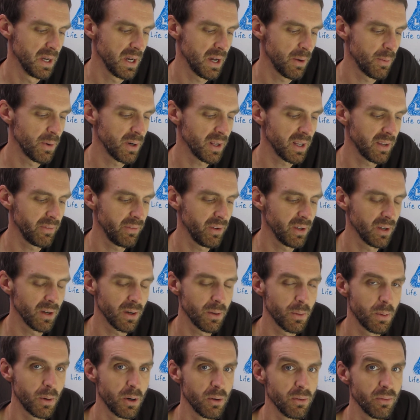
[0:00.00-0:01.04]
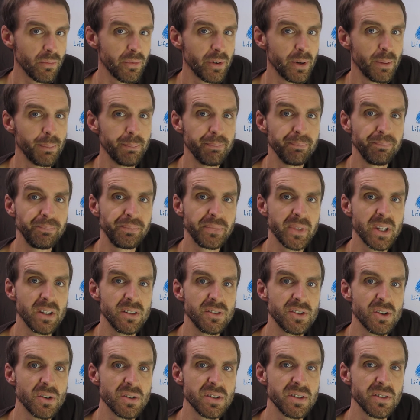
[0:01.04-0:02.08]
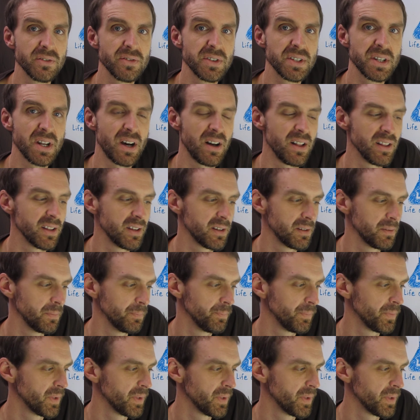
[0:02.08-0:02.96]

I want to give you a quote from Joseph Stalin.